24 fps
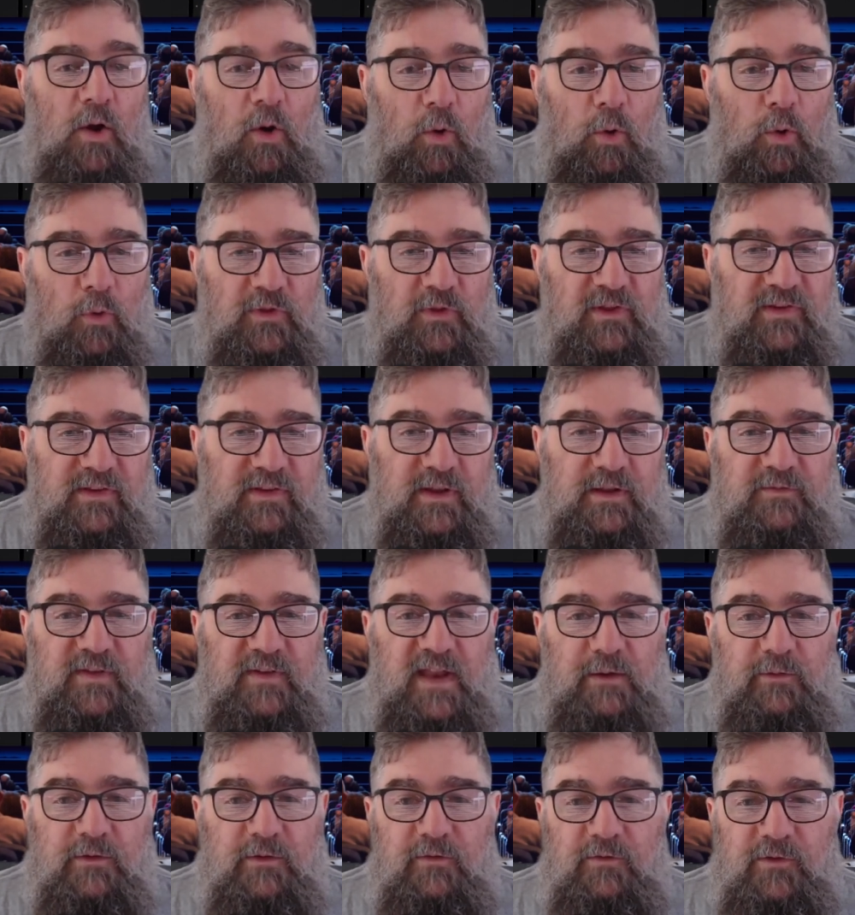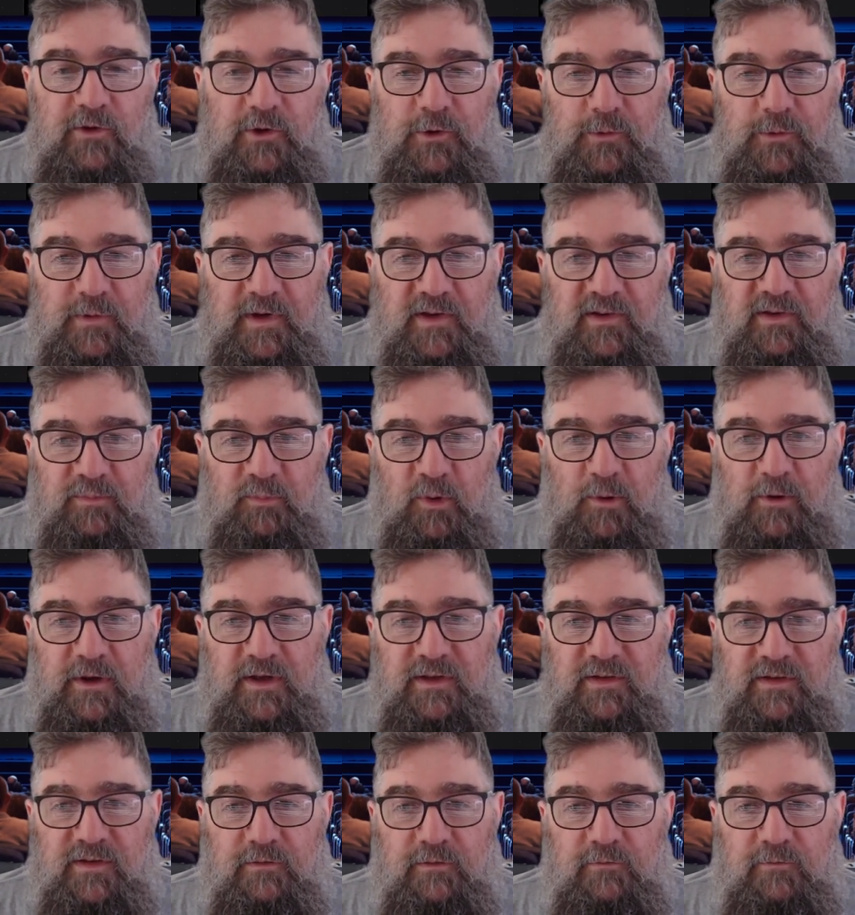All that's left now is for you to
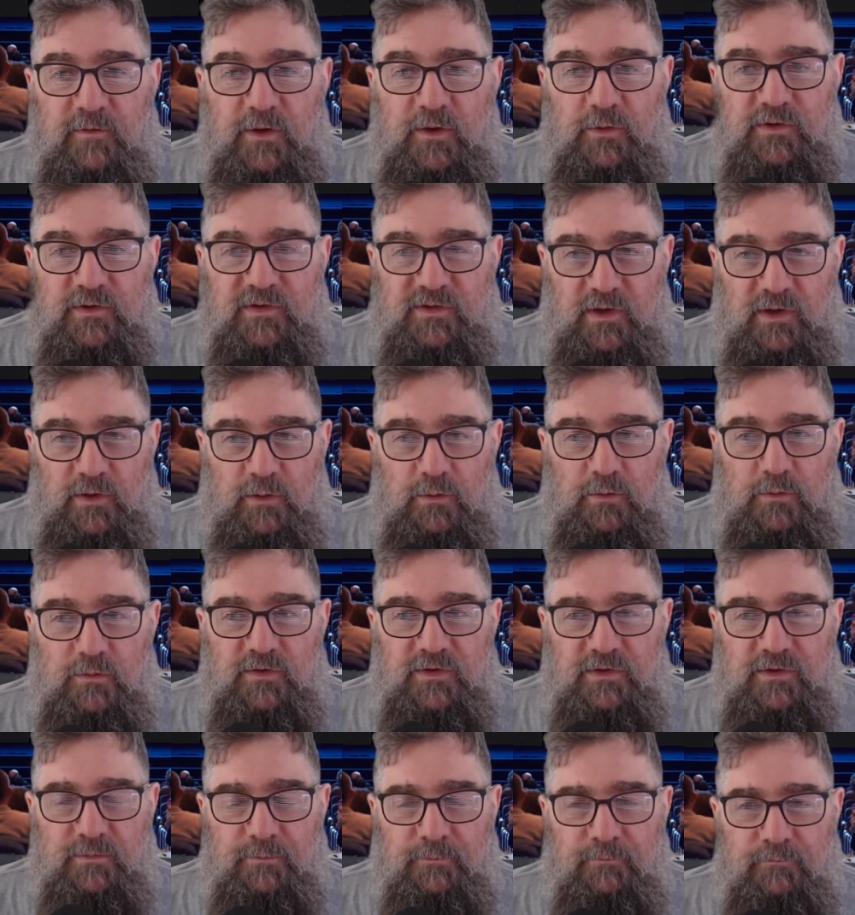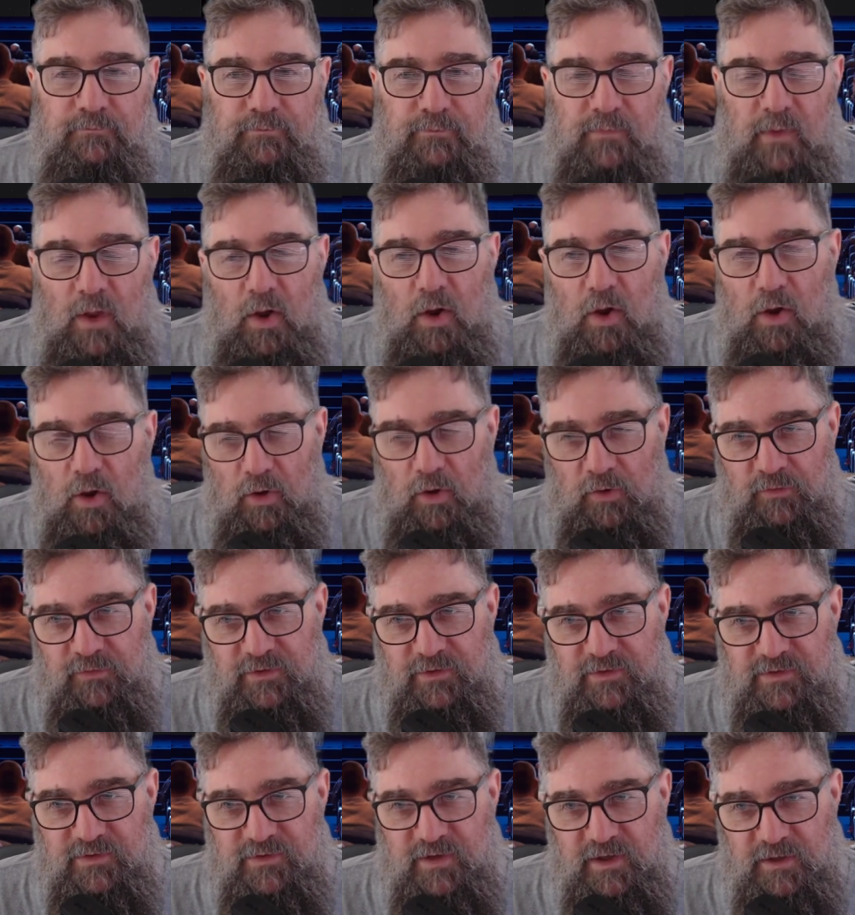experience it for yourselves. On
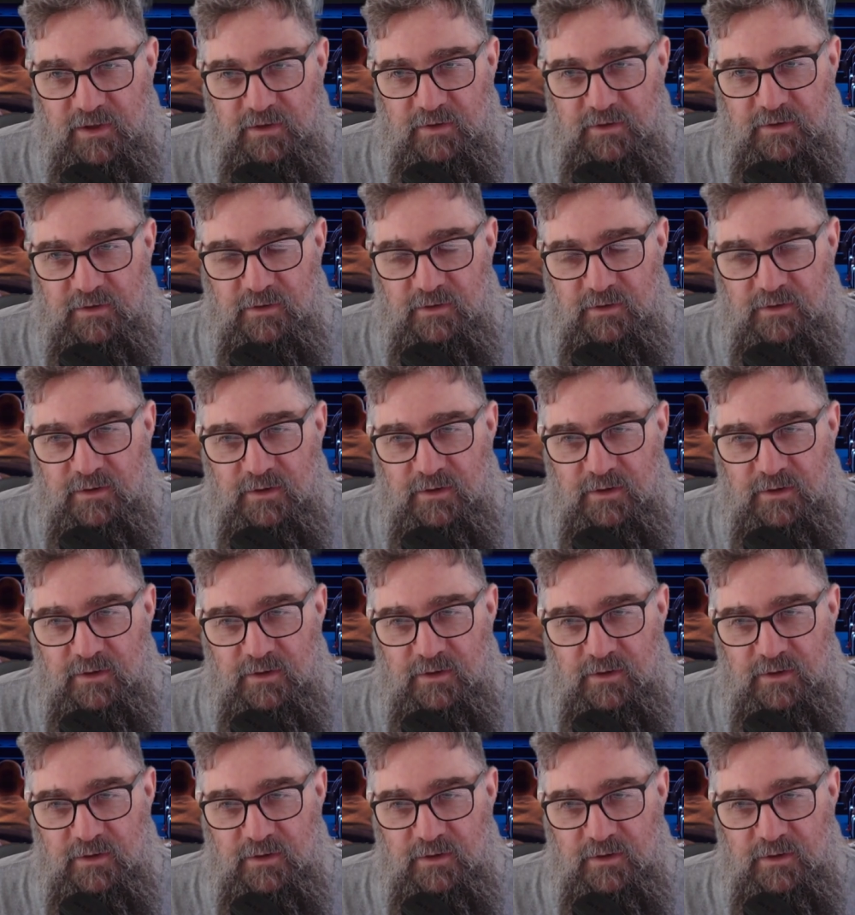the 2nd.